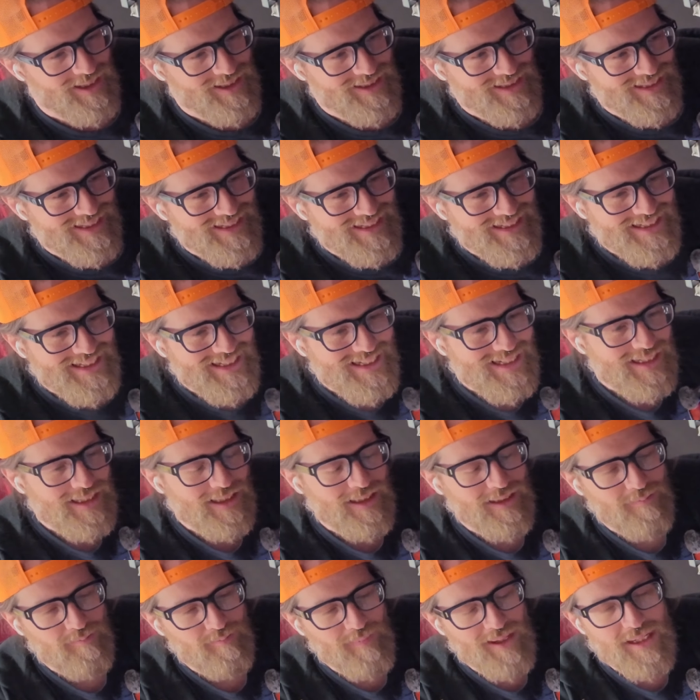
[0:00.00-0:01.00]
and
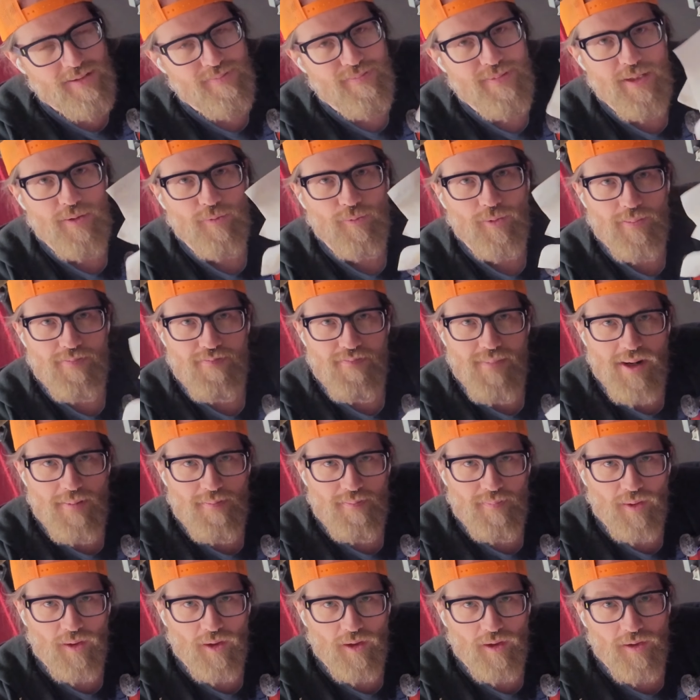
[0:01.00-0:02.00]
he made me
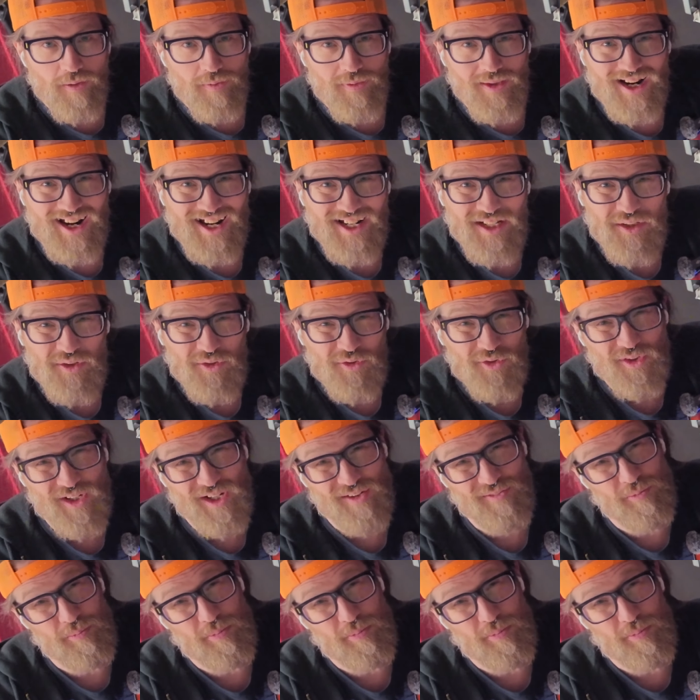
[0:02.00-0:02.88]
remember that I used to have